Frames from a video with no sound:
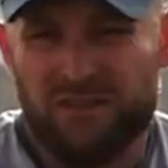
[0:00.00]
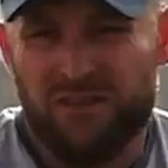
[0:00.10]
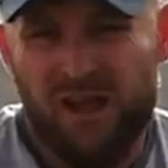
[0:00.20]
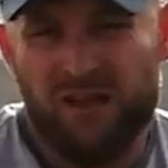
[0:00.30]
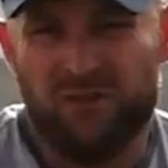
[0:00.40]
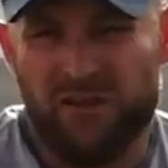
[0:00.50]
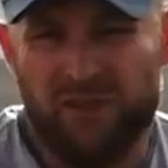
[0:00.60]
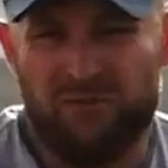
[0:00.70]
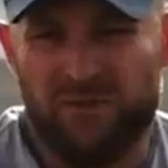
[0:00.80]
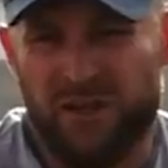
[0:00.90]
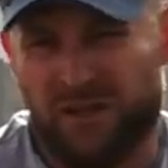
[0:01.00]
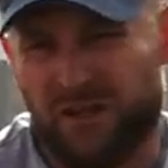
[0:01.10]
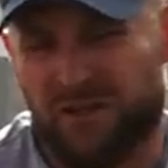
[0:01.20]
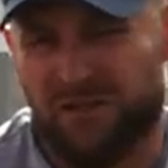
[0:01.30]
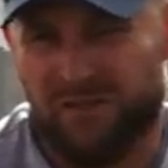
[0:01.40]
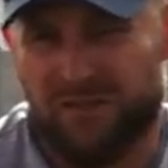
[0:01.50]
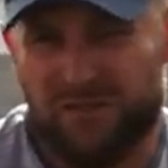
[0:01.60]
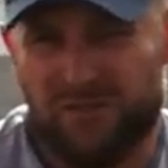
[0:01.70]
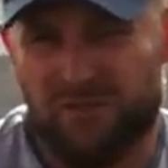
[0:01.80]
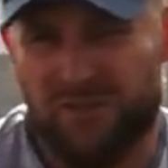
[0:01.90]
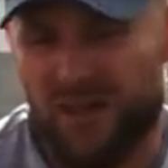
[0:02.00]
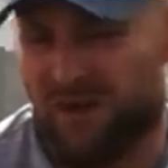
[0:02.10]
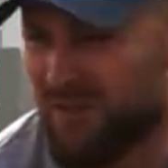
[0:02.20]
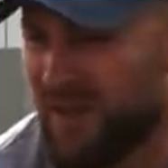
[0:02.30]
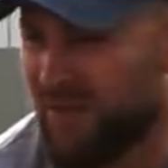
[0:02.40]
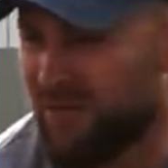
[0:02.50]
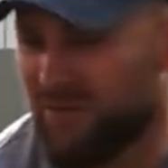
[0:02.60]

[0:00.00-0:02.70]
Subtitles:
No, look, I haven't really screwed down on that.